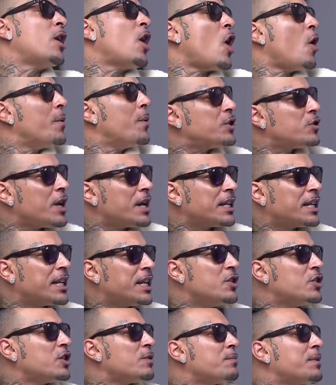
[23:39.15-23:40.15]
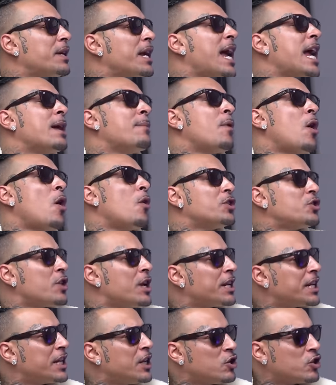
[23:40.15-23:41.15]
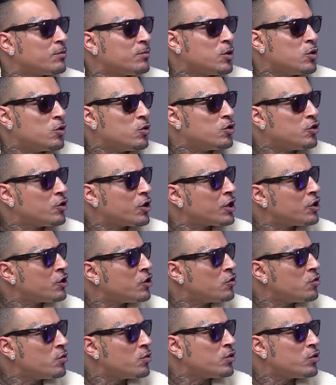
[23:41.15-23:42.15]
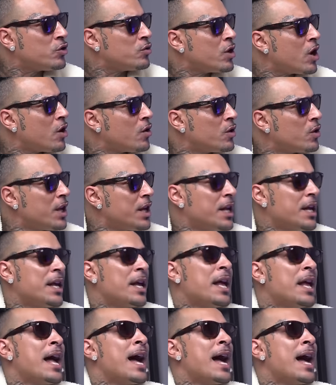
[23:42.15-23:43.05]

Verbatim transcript: Always trying to give you some game, always trying to give you some news you can use, you know? Yeah.